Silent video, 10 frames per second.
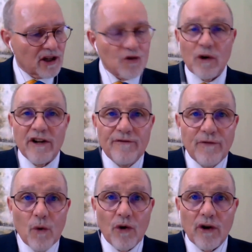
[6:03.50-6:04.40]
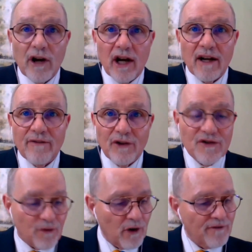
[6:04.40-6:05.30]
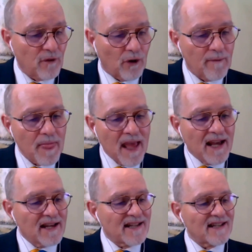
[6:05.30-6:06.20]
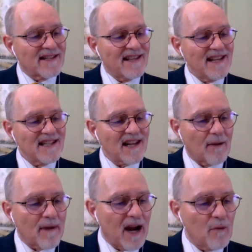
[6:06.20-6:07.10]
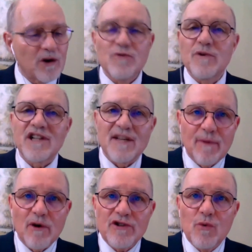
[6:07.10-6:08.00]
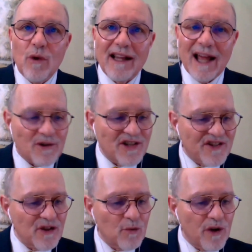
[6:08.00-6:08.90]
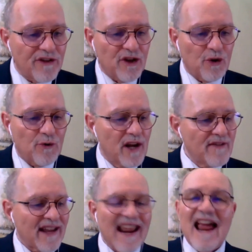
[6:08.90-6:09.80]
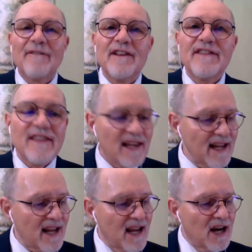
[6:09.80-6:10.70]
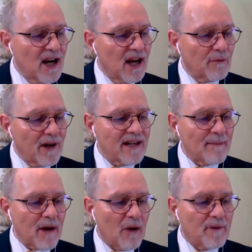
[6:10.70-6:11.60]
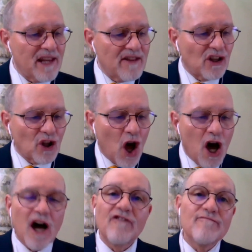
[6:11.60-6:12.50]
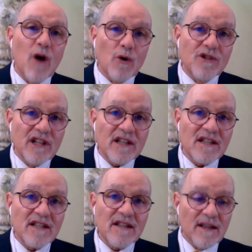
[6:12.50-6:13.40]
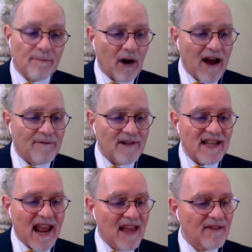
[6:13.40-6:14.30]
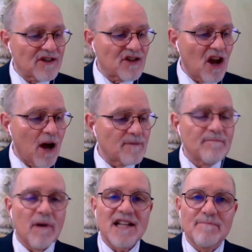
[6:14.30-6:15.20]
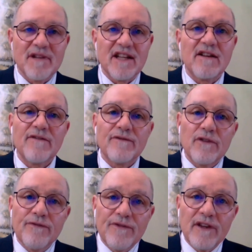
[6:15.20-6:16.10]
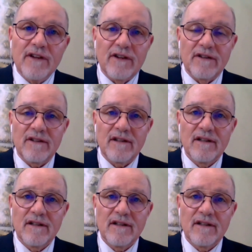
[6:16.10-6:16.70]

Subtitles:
24, verse 44, says, these are my words which I spoke to you while I was still with you, that everything written about me in the law of Moses, the prophets, and the Psalms must be fulfilled.